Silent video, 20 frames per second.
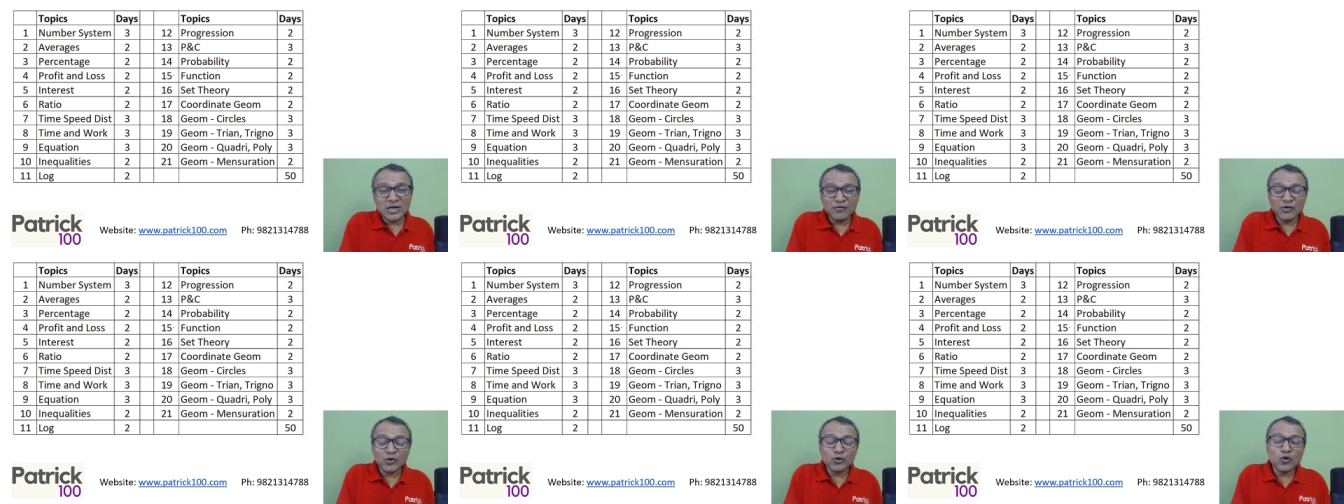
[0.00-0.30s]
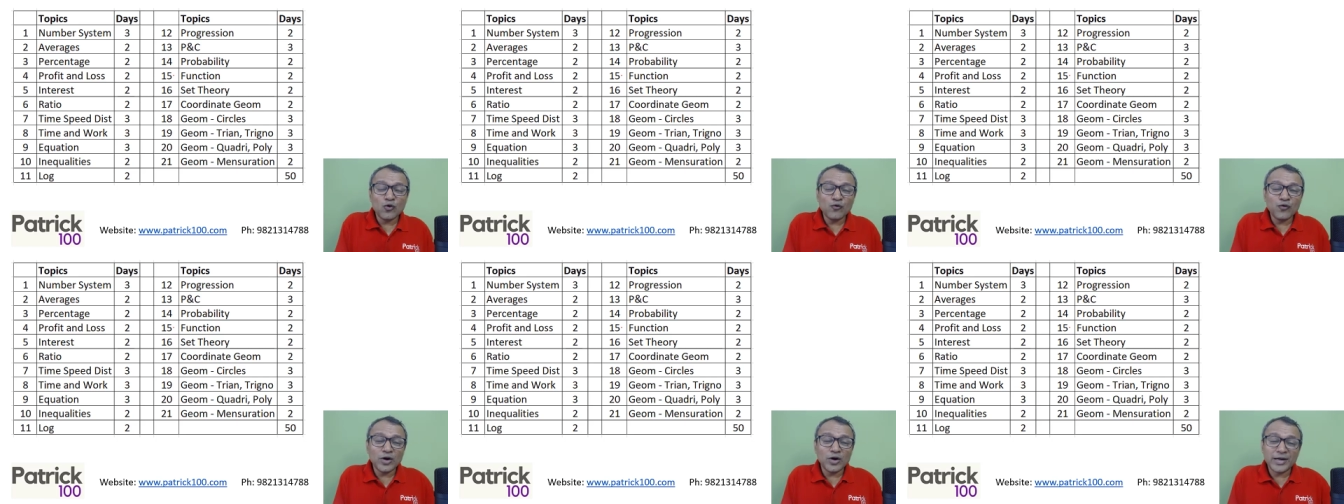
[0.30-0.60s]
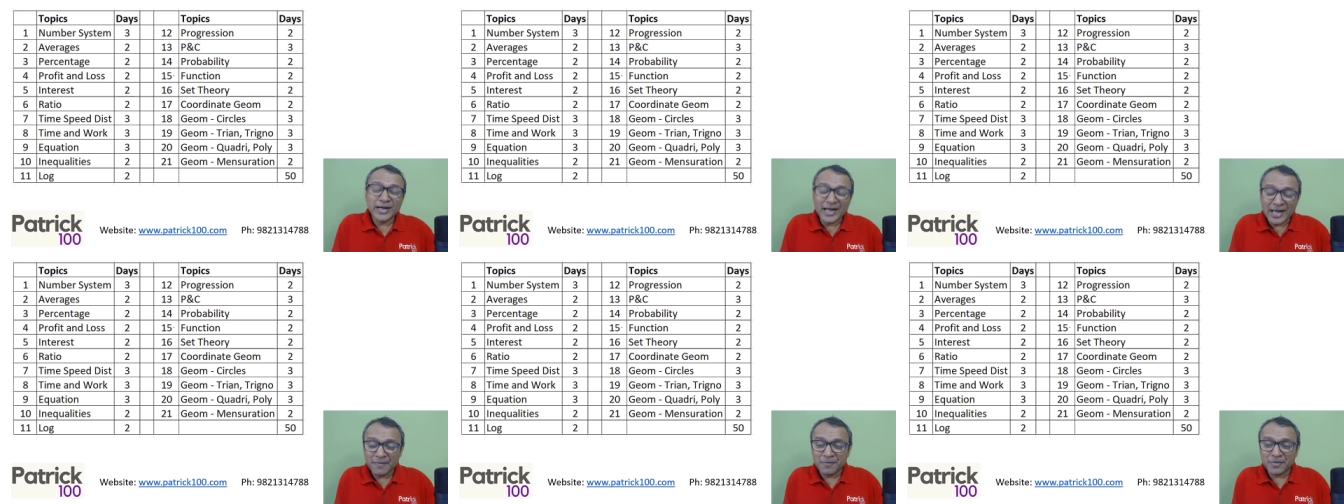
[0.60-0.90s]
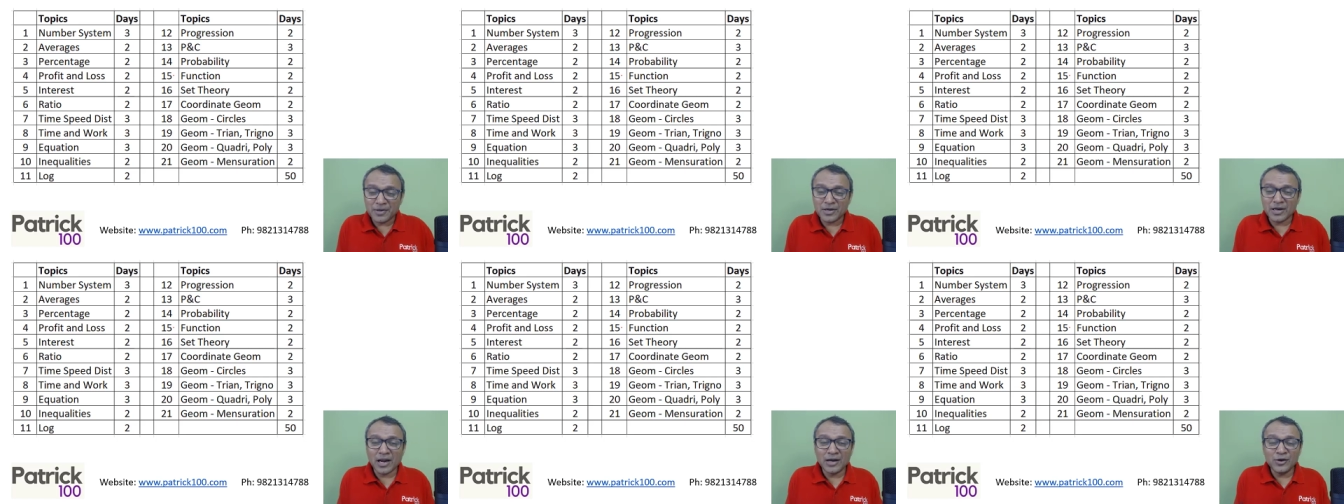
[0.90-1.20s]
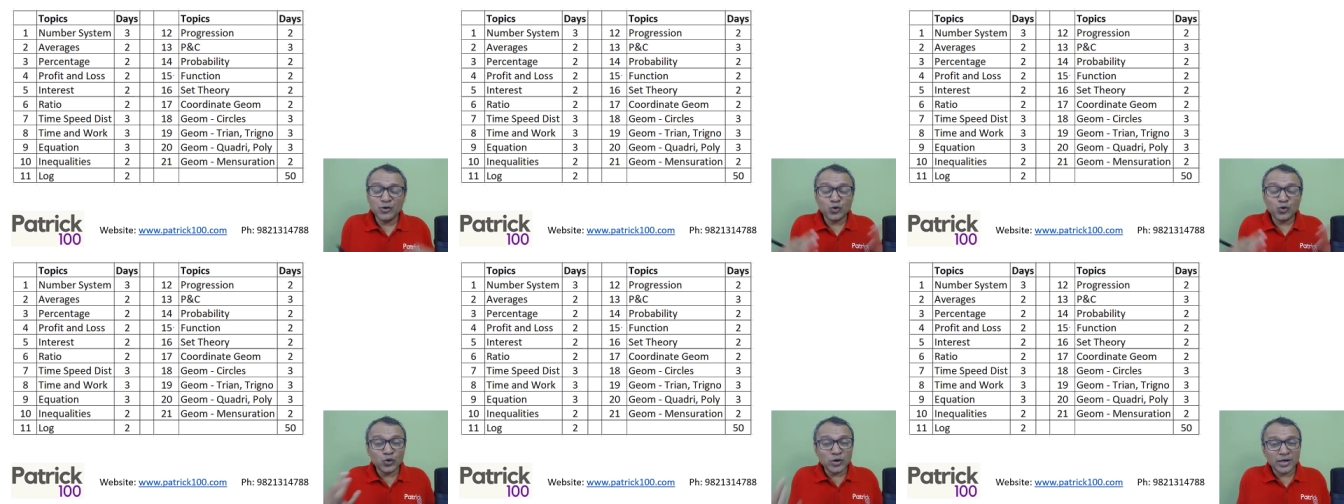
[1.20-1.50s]
if you go for depth
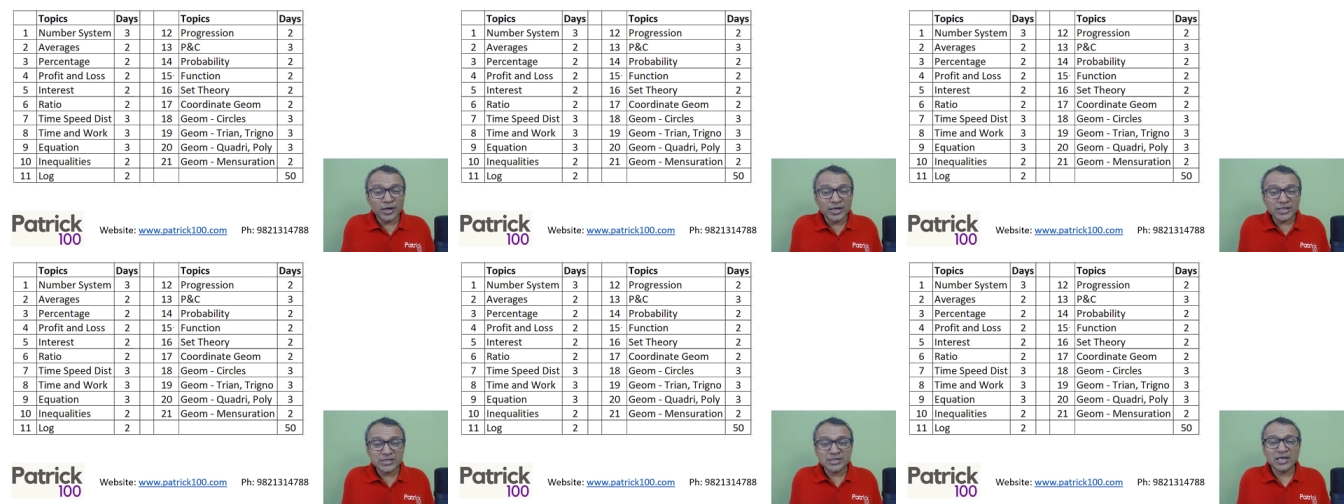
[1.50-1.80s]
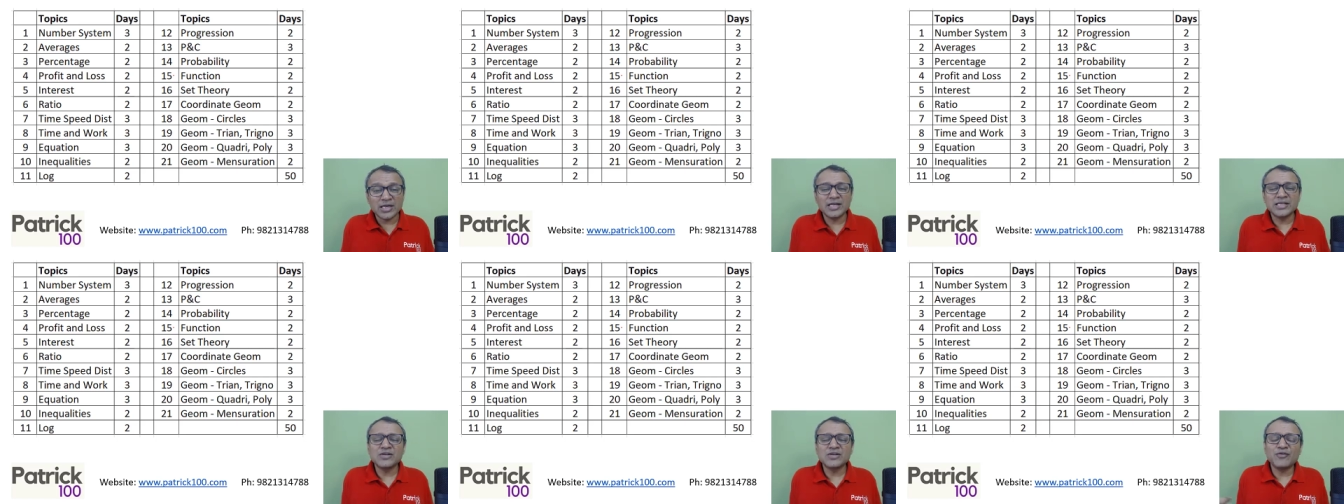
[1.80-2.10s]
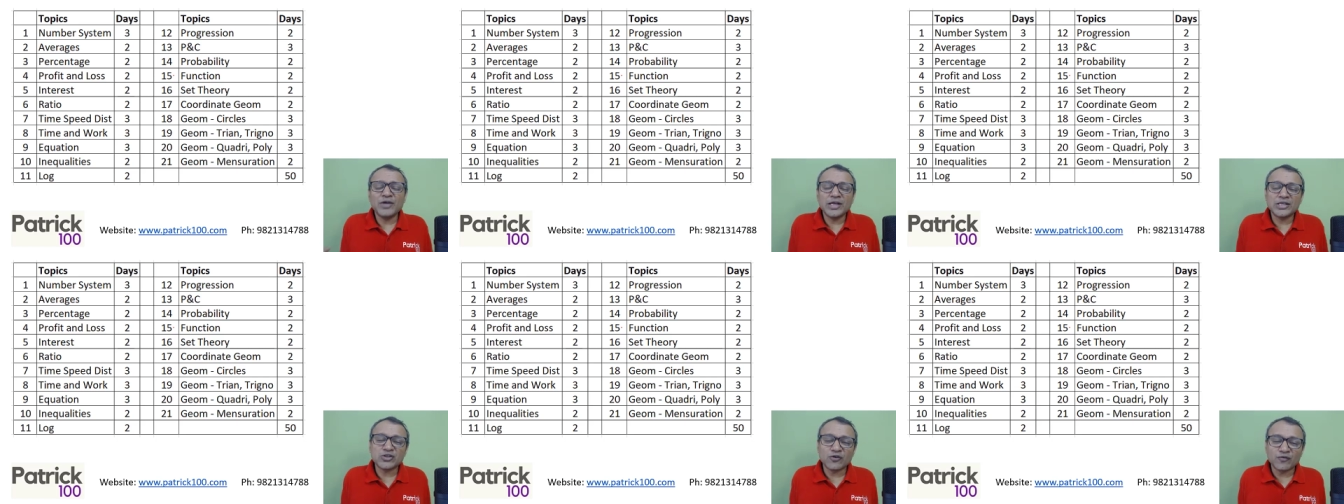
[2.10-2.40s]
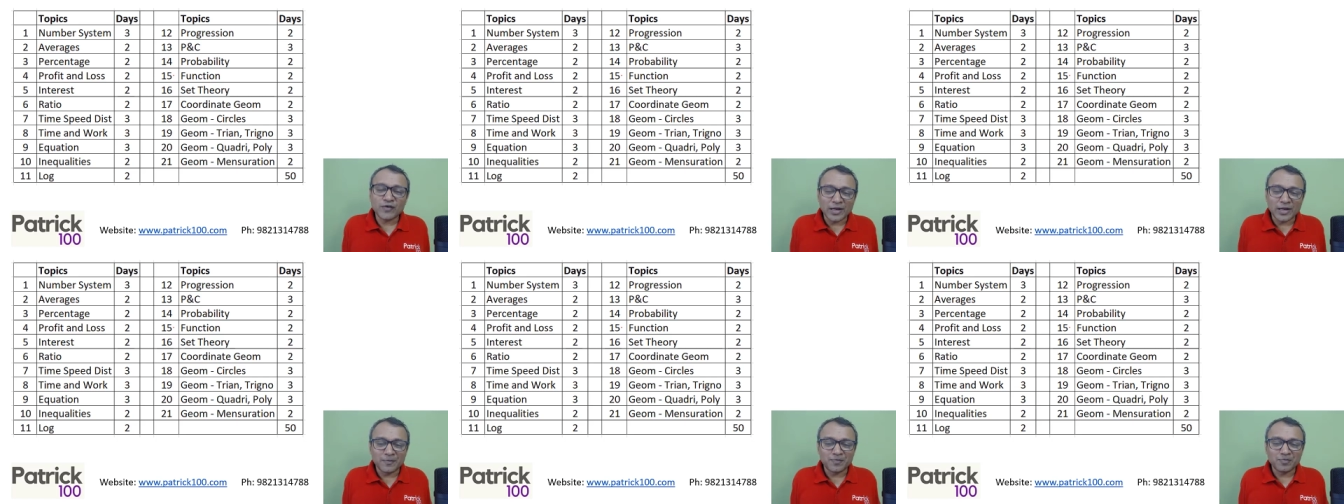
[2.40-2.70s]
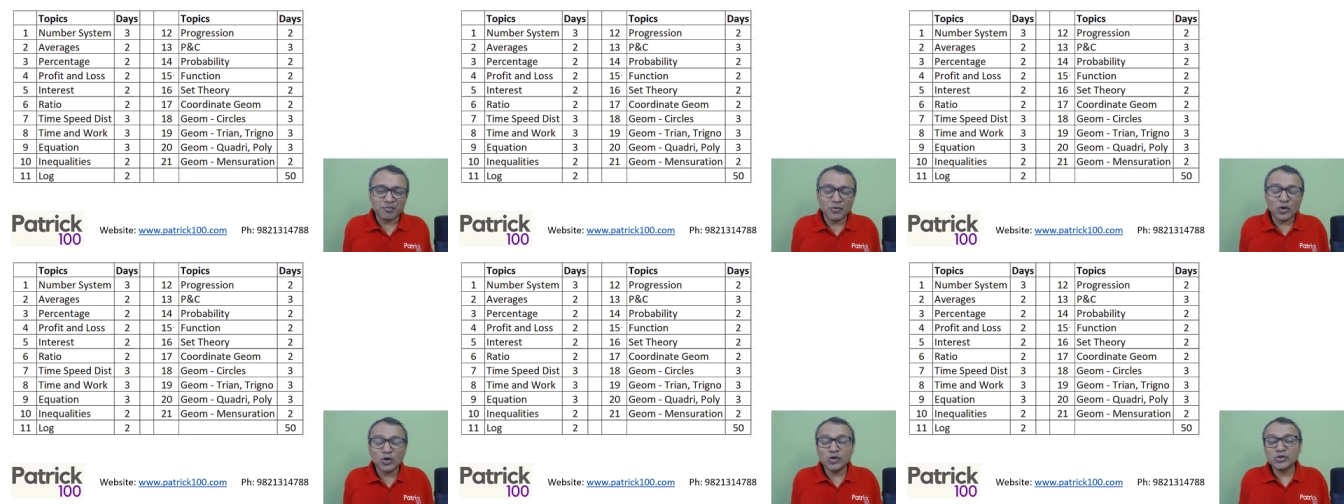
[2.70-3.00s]
and you don't understand, is a waste of time
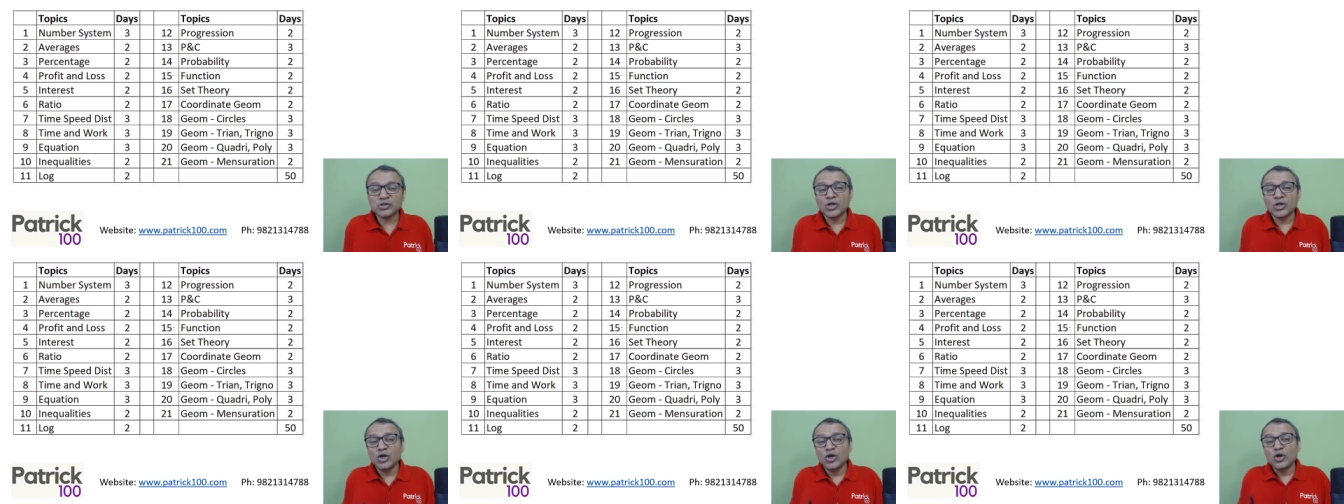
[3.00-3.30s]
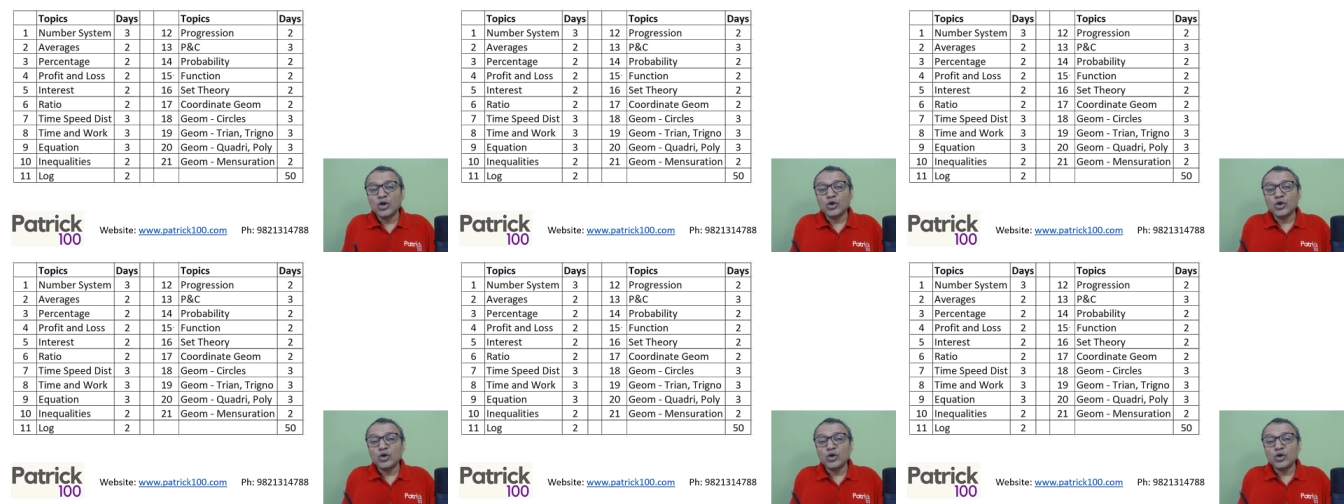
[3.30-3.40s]
because